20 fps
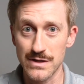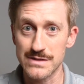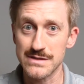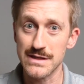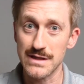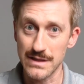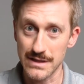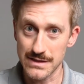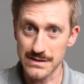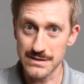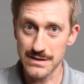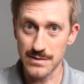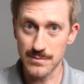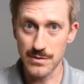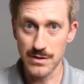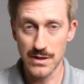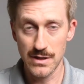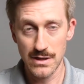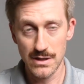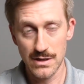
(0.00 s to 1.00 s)
when it's in lease
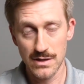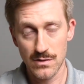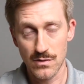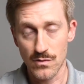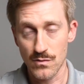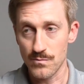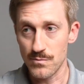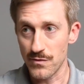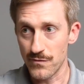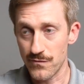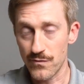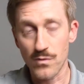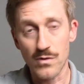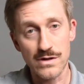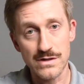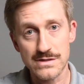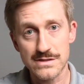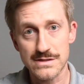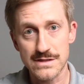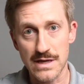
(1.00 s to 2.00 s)
up, or
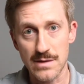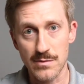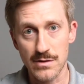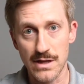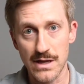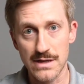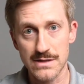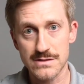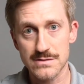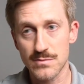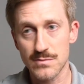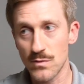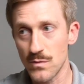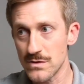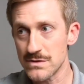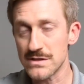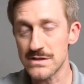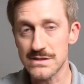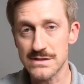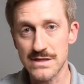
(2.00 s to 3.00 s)
before it's stabilized. But
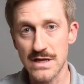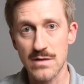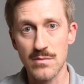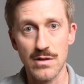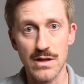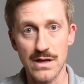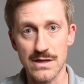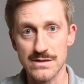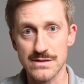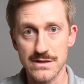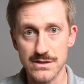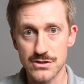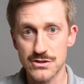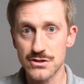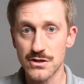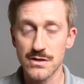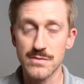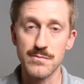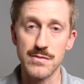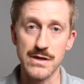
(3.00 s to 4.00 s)
once it's stabilized, it
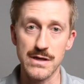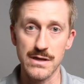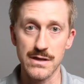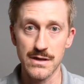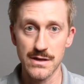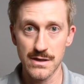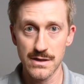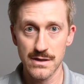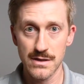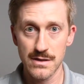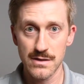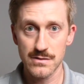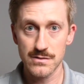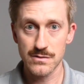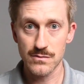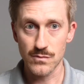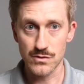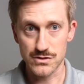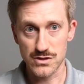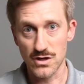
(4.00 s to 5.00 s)
should be
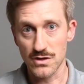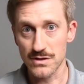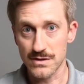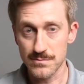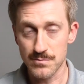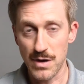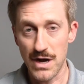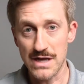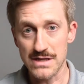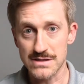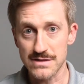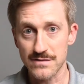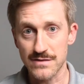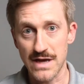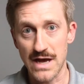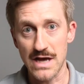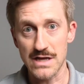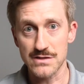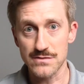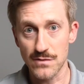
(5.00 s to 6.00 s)
what's called positive
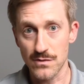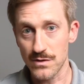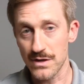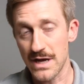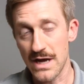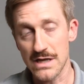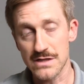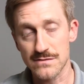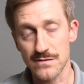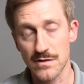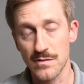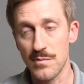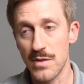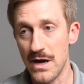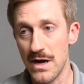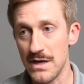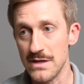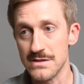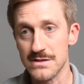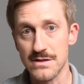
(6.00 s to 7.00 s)
cash flow, or cash flow
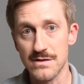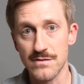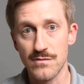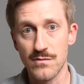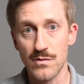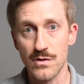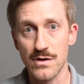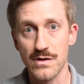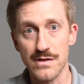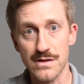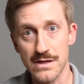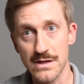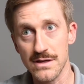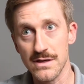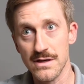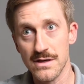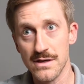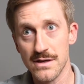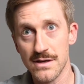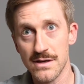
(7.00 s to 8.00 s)
positive, where
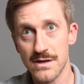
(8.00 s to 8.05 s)
the